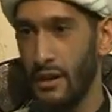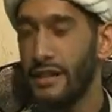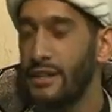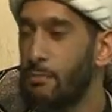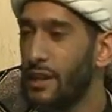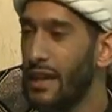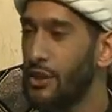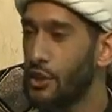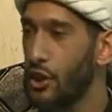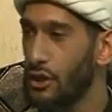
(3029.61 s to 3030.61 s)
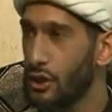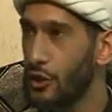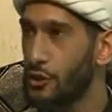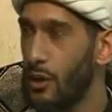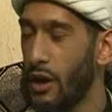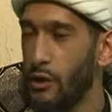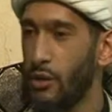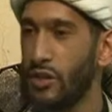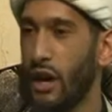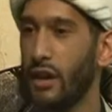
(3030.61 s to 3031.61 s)
Let us pledge to Allah
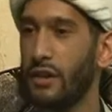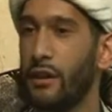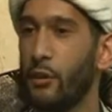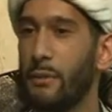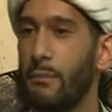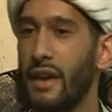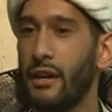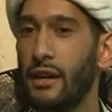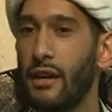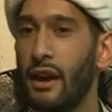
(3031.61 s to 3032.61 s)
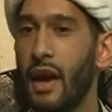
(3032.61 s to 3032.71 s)
subhanahu wa ta'ala that we make